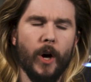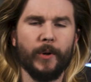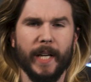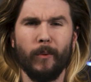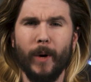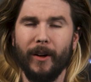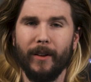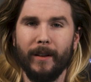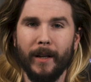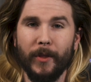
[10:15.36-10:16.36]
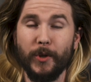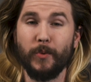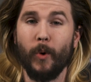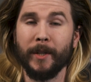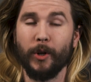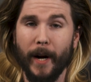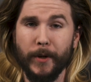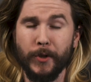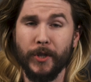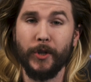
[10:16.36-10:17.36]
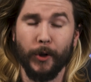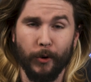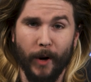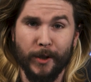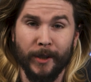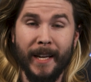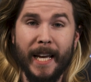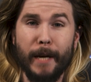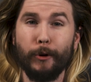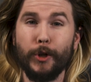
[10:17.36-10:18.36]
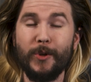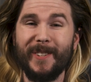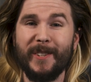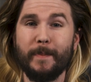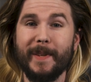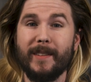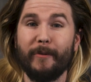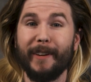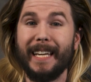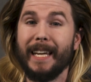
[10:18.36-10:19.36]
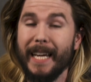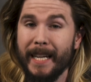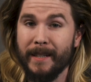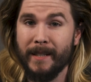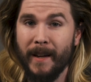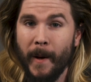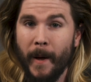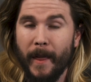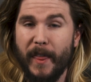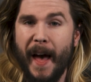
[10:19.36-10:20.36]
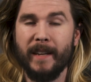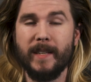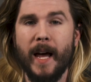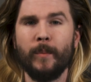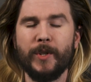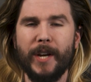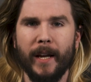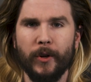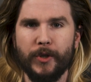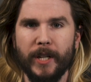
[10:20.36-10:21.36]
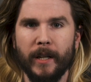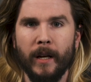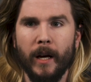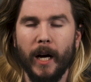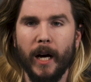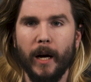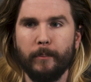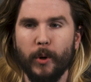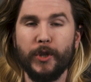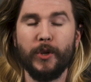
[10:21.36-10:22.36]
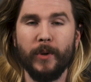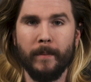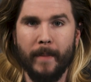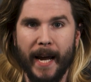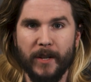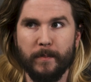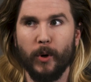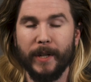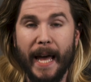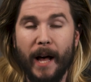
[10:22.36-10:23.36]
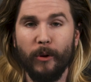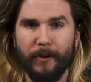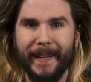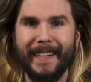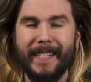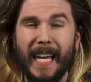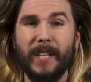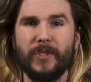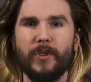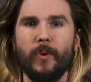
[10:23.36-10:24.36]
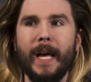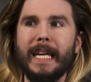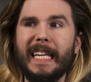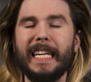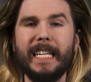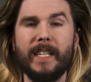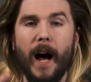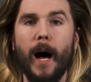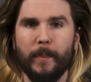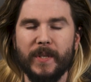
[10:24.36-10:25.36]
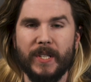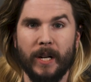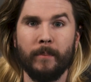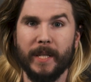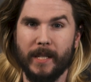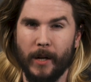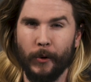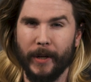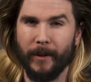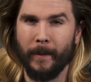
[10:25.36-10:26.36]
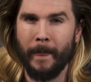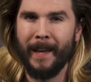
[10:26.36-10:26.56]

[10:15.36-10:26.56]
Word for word: Okay, well, there's one correction to your correction. If you're using specific heat, that is how much energy per unit mass, per Kelvin, it takes to heat up some material.